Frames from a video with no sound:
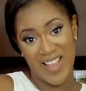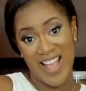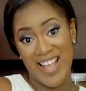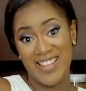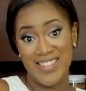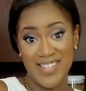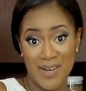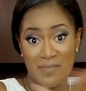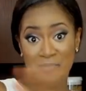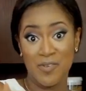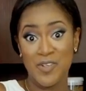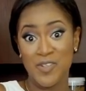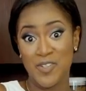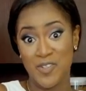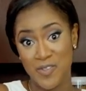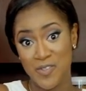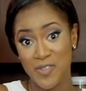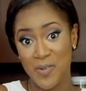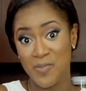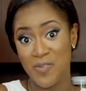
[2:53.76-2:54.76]
And then I'm gonna
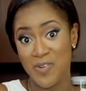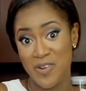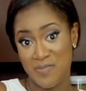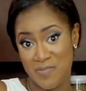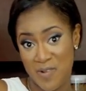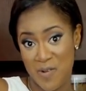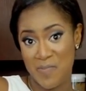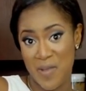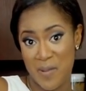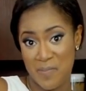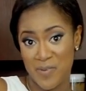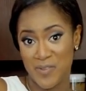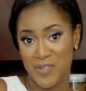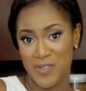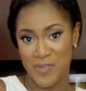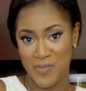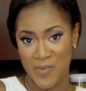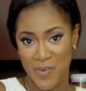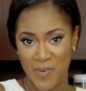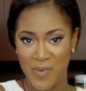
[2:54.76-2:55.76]
use some green bell peppers
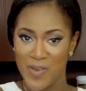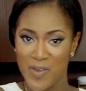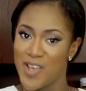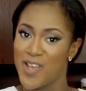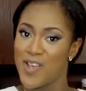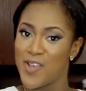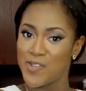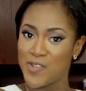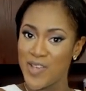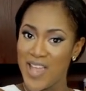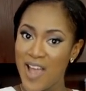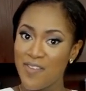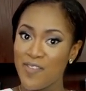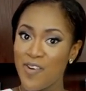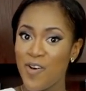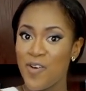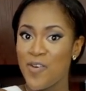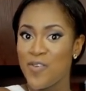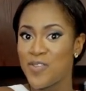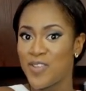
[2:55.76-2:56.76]
as well. So I have
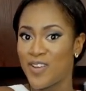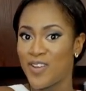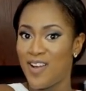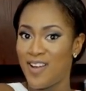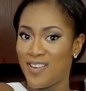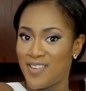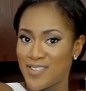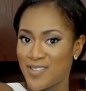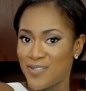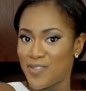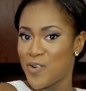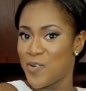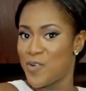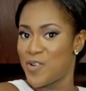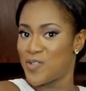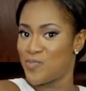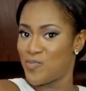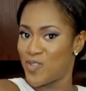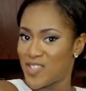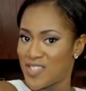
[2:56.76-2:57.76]
all the colors of the
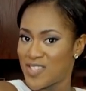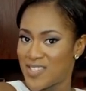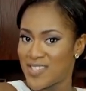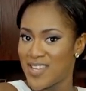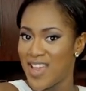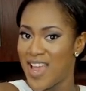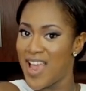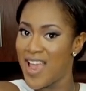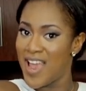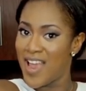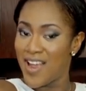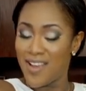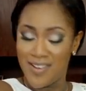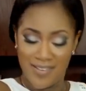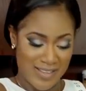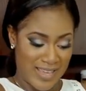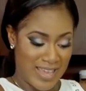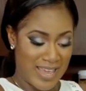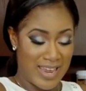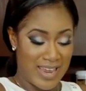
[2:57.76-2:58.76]
Christmas
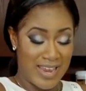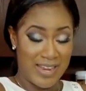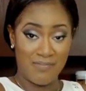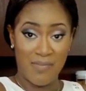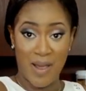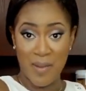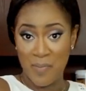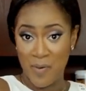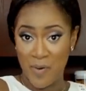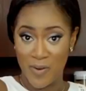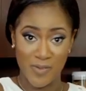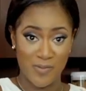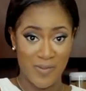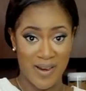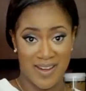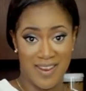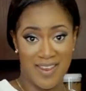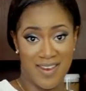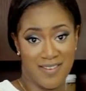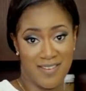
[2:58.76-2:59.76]
in my pot
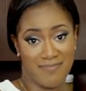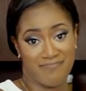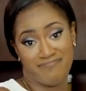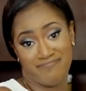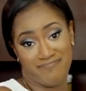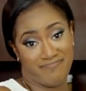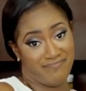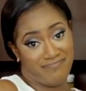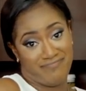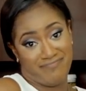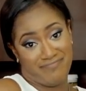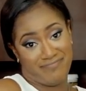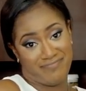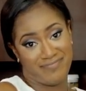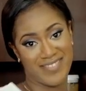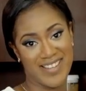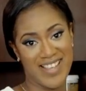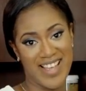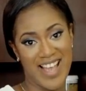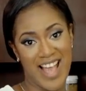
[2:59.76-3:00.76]
right here.
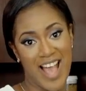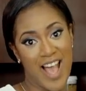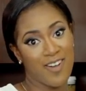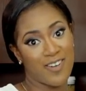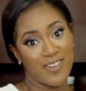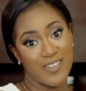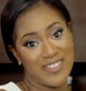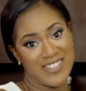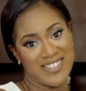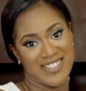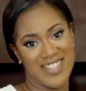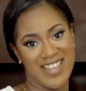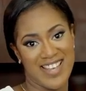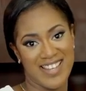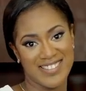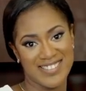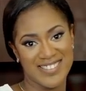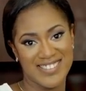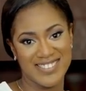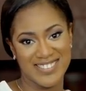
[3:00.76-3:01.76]
How cool is
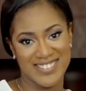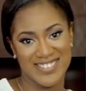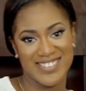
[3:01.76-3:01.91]
that?